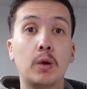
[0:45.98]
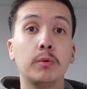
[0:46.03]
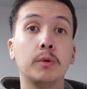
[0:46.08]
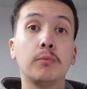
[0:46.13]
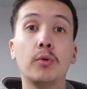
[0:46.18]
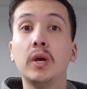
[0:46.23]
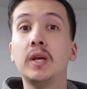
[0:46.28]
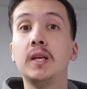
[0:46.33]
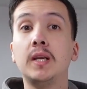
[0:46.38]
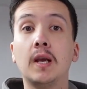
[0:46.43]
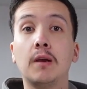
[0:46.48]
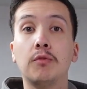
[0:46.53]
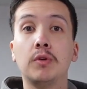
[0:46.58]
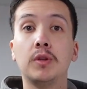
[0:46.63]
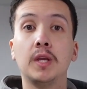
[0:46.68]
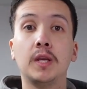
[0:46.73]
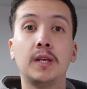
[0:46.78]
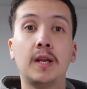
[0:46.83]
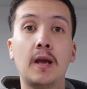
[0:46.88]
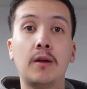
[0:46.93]
I'll be breaking
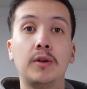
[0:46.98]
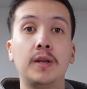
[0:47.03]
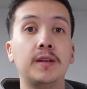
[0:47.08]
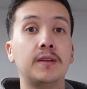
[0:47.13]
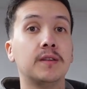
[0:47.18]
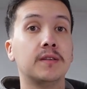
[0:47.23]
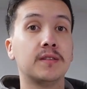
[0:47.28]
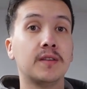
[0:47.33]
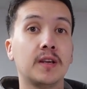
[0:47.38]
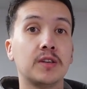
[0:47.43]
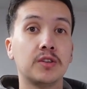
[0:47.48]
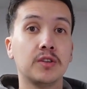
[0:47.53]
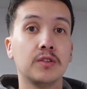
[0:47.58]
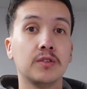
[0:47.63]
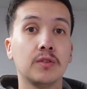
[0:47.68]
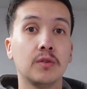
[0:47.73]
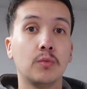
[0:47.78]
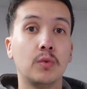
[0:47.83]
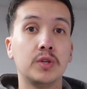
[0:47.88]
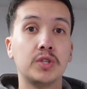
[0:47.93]
everything down into
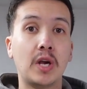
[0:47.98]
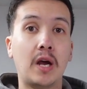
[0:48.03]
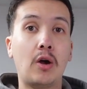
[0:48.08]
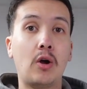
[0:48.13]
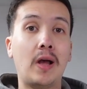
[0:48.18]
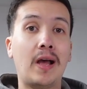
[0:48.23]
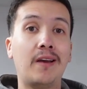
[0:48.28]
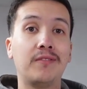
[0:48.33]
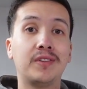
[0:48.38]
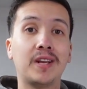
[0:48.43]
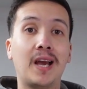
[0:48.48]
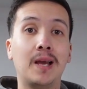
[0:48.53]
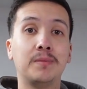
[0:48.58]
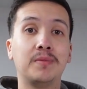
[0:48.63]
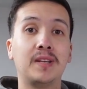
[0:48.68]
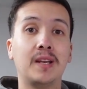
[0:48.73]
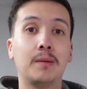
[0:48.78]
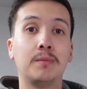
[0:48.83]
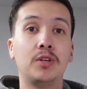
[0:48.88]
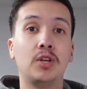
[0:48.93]
sections, which I'll have
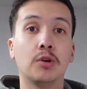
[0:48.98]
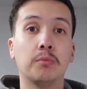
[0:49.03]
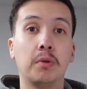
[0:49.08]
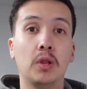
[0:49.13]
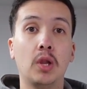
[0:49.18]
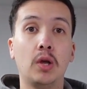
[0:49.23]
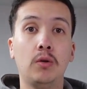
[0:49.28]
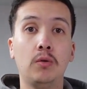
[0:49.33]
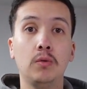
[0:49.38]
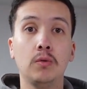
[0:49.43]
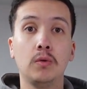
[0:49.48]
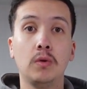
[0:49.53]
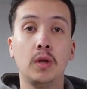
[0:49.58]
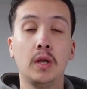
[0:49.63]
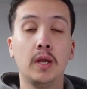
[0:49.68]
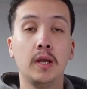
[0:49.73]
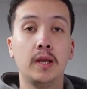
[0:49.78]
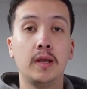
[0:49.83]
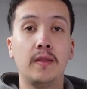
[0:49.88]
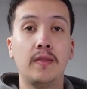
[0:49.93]
timestamped here below.
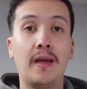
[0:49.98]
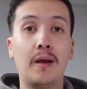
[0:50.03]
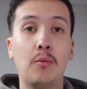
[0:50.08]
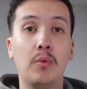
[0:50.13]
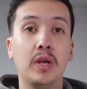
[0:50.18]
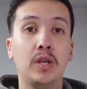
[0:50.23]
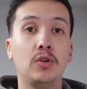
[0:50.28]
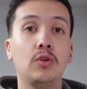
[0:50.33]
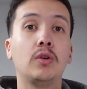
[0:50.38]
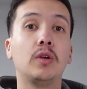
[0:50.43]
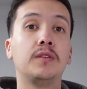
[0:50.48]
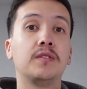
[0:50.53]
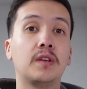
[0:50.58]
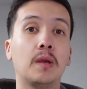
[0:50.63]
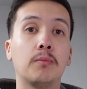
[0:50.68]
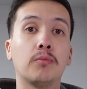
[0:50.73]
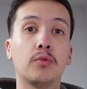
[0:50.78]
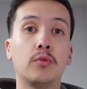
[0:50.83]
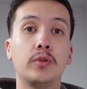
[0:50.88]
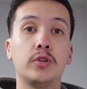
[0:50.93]
And that way you can
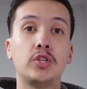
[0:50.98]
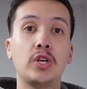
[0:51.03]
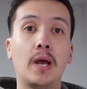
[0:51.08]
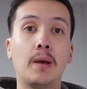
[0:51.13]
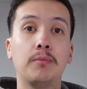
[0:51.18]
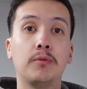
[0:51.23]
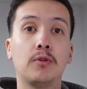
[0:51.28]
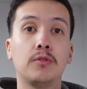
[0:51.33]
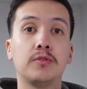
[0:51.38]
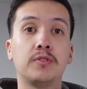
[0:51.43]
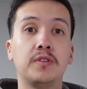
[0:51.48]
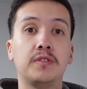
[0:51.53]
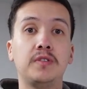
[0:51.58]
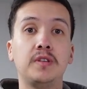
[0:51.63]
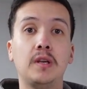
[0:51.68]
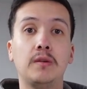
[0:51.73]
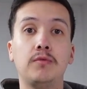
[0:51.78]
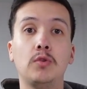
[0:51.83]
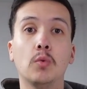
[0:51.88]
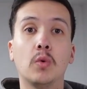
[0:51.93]
skip through the chapters to
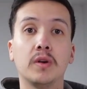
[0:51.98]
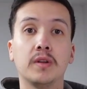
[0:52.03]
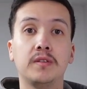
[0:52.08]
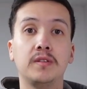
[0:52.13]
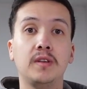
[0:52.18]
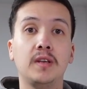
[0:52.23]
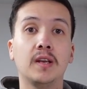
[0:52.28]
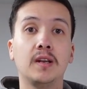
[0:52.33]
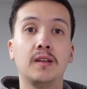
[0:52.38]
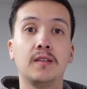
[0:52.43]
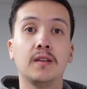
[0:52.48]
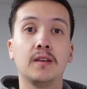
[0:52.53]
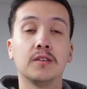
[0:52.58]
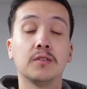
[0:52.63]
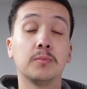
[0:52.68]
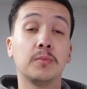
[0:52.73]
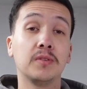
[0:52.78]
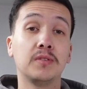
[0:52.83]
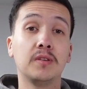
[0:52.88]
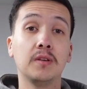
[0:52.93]
see if you want to see anything
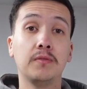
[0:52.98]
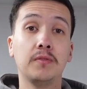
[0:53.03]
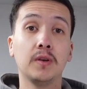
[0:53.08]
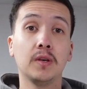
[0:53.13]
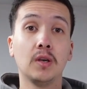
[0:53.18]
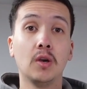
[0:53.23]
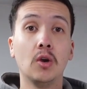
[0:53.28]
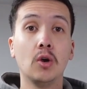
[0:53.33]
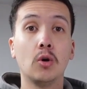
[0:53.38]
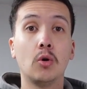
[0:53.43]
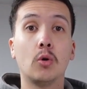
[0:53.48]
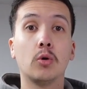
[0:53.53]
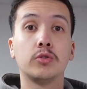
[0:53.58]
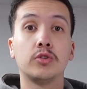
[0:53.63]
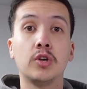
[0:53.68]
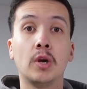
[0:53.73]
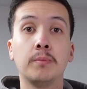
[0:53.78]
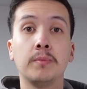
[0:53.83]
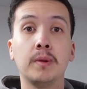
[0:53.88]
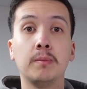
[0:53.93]
specific or
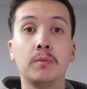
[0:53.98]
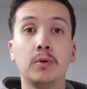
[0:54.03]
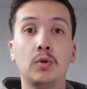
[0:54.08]
jump in